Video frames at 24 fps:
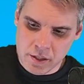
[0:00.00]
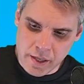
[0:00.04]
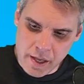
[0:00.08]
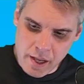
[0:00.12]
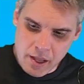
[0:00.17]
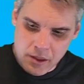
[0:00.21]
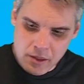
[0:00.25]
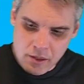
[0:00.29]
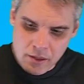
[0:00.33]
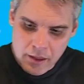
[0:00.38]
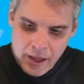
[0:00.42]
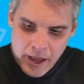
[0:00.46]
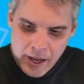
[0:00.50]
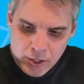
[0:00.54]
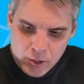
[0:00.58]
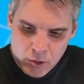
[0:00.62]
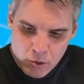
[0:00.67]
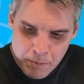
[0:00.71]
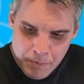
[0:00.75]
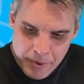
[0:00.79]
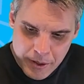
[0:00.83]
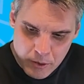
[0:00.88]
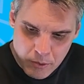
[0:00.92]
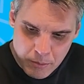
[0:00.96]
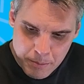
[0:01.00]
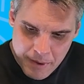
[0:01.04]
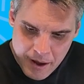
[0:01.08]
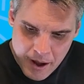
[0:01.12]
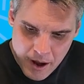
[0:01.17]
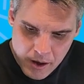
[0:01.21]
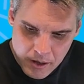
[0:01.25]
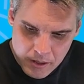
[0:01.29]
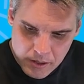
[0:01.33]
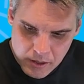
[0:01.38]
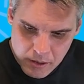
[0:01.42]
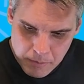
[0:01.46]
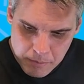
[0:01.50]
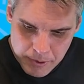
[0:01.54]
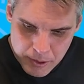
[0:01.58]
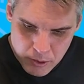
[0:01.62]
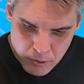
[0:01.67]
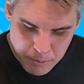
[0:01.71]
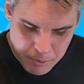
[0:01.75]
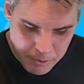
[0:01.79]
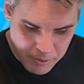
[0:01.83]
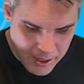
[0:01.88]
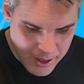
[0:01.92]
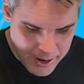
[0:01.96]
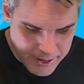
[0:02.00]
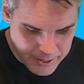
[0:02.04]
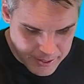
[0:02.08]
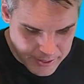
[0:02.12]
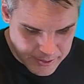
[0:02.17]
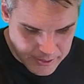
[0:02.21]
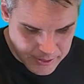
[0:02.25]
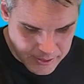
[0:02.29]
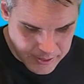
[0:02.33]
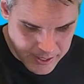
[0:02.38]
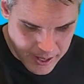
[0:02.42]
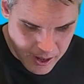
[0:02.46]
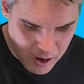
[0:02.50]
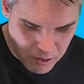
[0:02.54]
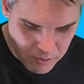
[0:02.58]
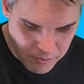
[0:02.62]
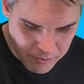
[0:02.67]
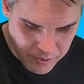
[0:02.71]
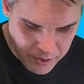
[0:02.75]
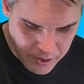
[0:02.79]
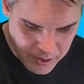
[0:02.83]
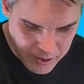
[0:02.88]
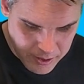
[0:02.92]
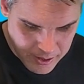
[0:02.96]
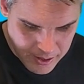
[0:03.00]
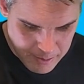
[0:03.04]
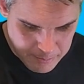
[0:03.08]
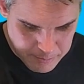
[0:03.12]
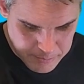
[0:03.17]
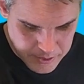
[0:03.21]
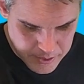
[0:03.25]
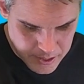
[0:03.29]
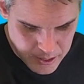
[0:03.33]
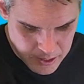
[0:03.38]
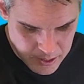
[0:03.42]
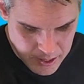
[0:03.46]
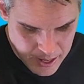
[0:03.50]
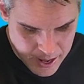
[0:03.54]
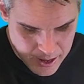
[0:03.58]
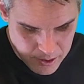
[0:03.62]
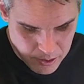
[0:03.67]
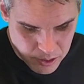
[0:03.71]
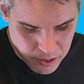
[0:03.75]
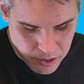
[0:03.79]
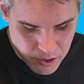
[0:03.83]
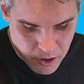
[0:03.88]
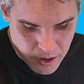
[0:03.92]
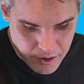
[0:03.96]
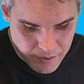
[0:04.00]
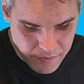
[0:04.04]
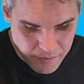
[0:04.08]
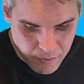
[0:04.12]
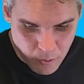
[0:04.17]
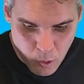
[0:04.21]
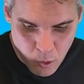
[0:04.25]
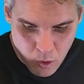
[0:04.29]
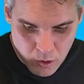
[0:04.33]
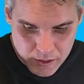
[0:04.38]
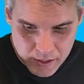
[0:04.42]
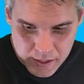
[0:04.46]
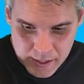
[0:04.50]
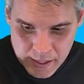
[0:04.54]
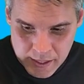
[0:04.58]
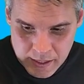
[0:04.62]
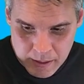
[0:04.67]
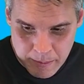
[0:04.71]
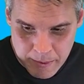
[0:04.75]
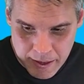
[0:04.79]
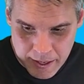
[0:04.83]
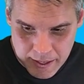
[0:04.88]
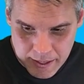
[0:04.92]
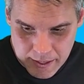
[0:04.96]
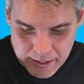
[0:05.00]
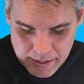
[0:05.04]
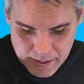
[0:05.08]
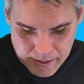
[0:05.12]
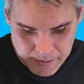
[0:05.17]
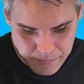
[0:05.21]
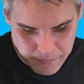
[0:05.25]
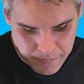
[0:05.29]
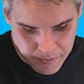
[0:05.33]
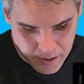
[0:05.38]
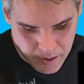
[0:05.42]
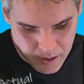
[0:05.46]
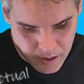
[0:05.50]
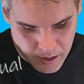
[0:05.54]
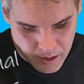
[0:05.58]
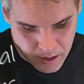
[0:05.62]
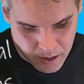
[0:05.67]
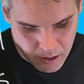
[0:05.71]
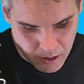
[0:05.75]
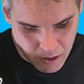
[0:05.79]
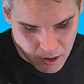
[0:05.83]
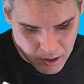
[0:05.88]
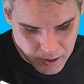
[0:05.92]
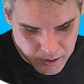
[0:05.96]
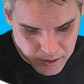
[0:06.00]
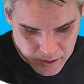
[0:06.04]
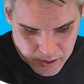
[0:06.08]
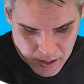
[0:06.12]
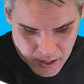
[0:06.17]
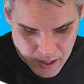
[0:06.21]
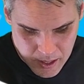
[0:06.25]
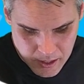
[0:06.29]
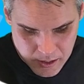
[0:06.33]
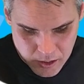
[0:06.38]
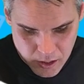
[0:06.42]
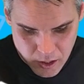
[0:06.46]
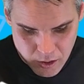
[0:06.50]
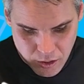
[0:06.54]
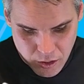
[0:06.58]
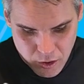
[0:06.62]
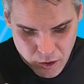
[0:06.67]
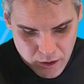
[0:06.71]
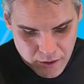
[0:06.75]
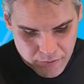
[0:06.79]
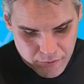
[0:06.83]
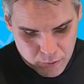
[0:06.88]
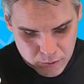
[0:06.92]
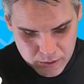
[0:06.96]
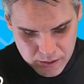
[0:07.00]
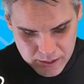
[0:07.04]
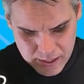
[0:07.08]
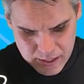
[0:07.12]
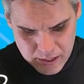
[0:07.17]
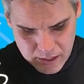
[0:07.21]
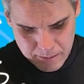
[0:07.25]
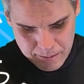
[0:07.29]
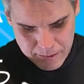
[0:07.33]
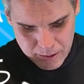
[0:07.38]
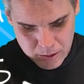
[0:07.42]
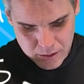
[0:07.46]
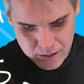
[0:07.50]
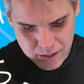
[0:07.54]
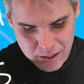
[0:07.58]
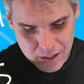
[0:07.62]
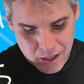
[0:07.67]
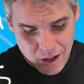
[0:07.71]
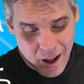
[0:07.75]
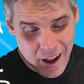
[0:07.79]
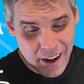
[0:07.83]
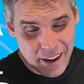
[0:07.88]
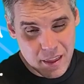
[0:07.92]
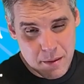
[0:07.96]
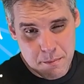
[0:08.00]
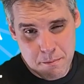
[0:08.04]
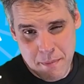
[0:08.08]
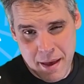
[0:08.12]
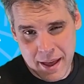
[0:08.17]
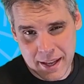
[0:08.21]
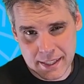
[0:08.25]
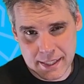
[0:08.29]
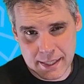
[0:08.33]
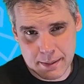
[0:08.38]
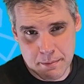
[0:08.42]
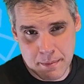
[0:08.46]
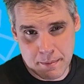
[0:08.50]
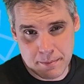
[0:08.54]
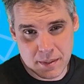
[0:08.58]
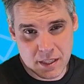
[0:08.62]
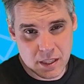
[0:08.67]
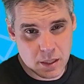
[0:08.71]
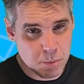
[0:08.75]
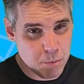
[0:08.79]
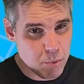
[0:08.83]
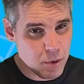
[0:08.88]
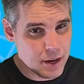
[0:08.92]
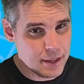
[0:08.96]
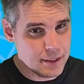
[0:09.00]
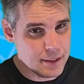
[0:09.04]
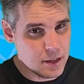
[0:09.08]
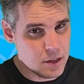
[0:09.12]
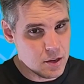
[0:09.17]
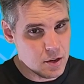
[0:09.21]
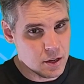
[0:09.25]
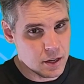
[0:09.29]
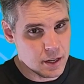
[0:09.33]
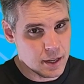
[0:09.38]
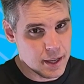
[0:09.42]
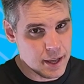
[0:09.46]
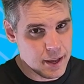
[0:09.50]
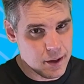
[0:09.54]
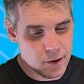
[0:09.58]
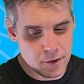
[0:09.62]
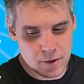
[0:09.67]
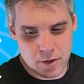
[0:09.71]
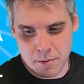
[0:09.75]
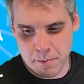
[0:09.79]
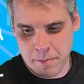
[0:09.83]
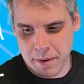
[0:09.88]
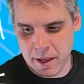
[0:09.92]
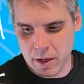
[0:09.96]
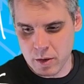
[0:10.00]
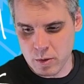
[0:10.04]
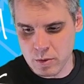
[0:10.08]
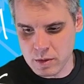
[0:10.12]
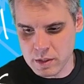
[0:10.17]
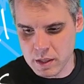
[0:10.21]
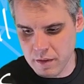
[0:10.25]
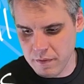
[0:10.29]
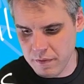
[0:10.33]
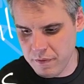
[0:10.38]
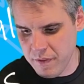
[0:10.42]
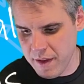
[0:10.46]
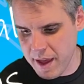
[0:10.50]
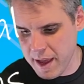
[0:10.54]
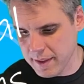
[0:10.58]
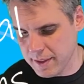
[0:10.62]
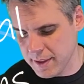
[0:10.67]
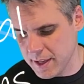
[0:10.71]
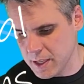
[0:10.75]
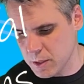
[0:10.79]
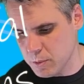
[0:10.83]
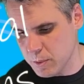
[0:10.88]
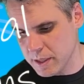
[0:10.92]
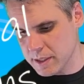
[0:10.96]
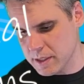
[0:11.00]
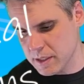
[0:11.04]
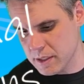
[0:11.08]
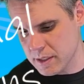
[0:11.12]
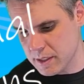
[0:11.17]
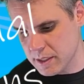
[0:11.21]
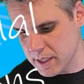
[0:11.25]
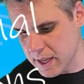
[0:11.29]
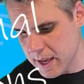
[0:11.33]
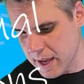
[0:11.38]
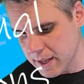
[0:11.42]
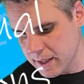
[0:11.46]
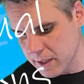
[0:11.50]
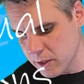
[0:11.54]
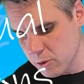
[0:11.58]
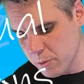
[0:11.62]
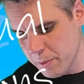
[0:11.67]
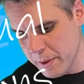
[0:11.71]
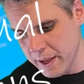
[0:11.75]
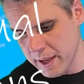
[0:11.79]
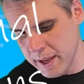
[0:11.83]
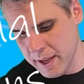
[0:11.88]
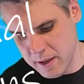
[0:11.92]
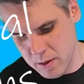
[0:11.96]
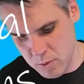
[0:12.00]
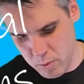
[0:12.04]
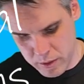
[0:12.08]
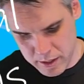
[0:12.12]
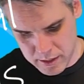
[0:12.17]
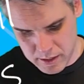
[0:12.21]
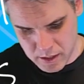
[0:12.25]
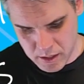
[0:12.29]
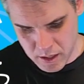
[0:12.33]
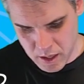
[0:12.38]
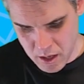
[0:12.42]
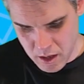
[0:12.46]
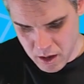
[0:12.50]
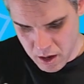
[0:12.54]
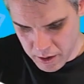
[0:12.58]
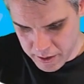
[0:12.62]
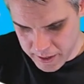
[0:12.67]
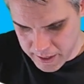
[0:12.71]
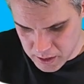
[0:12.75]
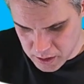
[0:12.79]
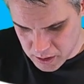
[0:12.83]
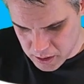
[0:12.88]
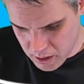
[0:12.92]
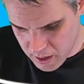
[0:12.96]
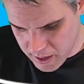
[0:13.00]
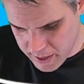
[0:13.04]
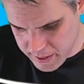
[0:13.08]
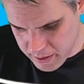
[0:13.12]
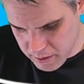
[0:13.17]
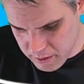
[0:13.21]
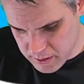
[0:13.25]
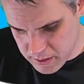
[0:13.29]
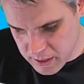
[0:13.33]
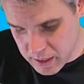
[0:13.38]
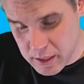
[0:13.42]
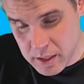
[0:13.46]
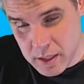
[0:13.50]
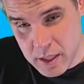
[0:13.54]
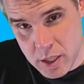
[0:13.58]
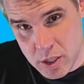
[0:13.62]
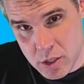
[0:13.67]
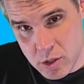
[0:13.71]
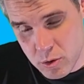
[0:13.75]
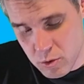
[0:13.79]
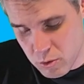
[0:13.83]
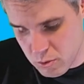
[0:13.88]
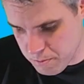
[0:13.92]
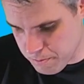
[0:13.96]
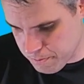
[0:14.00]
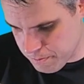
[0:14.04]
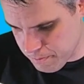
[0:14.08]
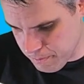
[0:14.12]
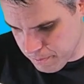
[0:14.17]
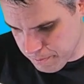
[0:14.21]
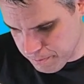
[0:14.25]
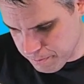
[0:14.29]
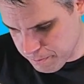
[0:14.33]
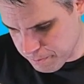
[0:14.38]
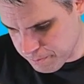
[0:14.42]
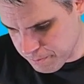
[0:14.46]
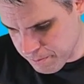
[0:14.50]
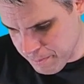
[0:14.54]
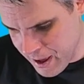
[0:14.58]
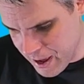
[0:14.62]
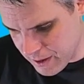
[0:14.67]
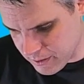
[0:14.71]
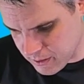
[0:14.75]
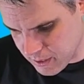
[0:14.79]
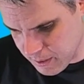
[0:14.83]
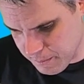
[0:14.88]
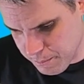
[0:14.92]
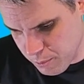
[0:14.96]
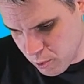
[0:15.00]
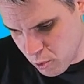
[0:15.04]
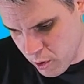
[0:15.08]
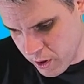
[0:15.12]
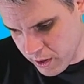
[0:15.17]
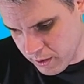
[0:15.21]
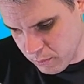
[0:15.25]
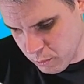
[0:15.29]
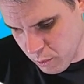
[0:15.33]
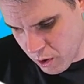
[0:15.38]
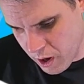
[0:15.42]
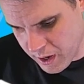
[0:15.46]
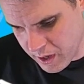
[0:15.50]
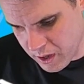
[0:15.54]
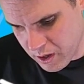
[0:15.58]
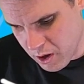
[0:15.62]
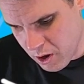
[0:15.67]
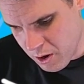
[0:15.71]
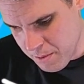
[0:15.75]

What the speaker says: you can see the actual pedal bar, the pedal plate itself comes in at 34 centimeters across. So 34 centimeters is kind of the maximum spread that you're going to get on your pedals. And in fact, these ones are set a little bit inwards on each side. There is an additional mounting point